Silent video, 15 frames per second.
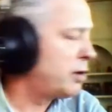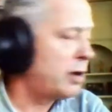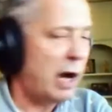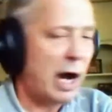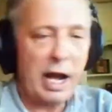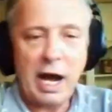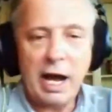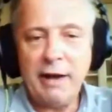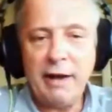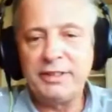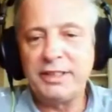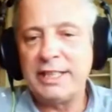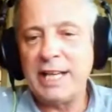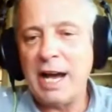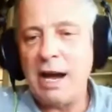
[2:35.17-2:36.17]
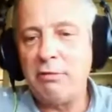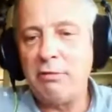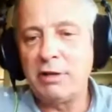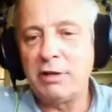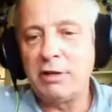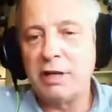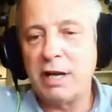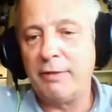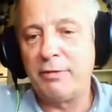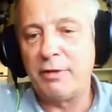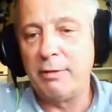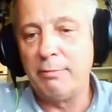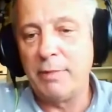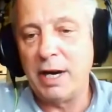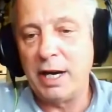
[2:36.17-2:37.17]
I have sound coming
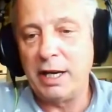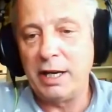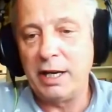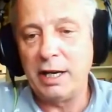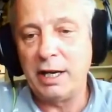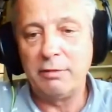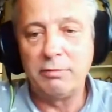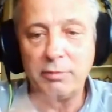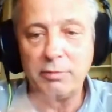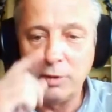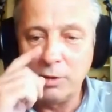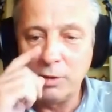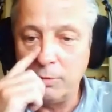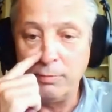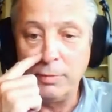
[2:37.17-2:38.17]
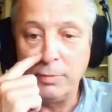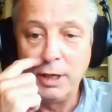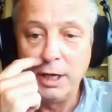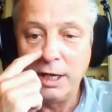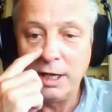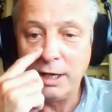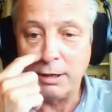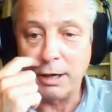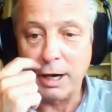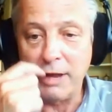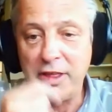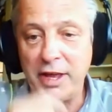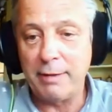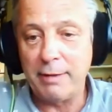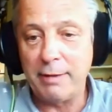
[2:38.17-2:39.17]
from my room here. I
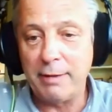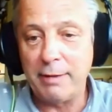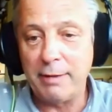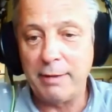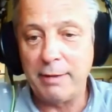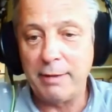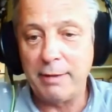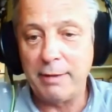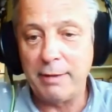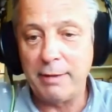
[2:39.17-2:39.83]
think my wife